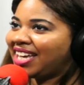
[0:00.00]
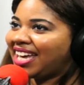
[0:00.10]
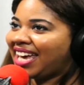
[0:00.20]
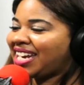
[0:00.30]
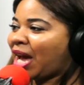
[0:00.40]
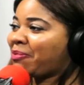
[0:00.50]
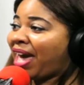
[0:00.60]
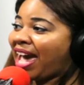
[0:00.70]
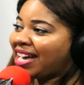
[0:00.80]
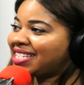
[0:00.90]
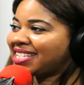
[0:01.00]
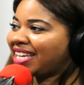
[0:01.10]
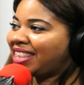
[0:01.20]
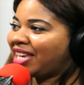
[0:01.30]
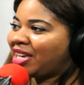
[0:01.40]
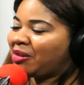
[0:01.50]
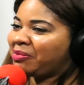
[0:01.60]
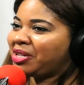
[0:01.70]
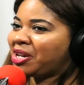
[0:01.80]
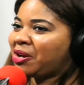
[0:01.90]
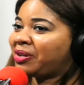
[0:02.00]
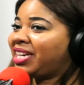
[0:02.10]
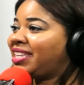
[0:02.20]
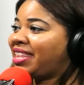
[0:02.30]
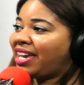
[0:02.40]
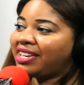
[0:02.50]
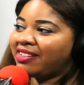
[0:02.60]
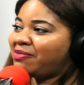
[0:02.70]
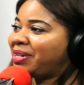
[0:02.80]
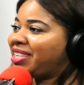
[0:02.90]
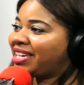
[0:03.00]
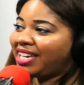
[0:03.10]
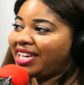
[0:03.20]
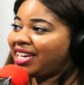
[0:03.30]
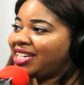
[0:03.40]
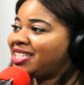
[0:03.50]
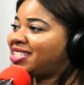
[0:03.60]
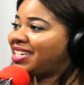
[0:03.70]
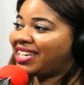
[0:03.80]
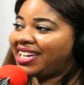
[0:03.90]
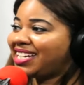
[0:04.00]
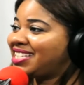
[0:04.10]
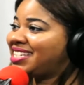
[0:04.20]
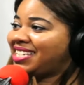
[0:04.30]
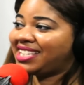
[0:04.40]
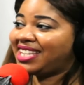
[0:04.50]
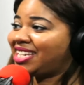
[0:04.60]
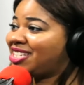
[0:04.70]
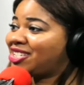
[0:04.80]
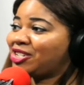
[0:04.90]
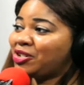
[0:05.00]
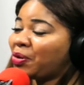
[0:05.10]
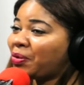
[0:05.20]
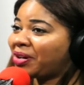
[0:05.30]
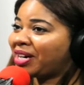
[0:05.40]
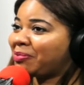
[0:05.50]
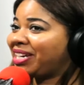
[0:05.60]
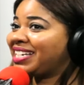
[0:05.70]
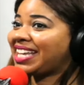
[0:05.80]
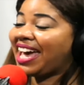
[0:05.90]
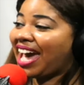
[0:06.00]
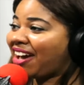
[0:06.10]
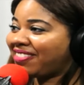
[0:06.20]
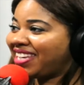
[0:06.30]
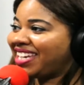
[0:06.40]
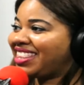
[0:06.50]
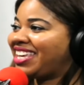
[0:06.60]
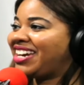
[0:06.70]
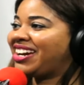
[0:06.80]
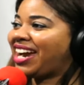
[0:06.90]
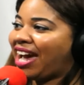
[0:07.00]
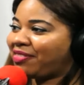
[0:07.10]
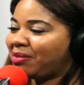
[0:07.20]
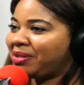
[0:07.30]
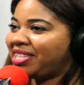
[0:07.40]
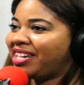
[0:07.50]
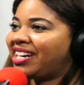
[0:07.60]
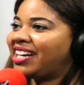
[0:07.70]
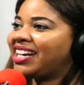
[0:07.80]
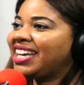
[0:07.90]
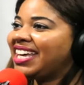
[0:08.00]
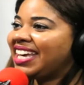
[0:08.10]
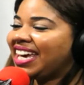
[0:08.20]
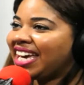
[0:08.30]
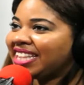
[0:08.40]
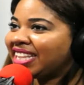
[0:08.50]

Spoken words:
and I'm asking them, can they give me the key to get into this door because I have to get there, I have to be there. And the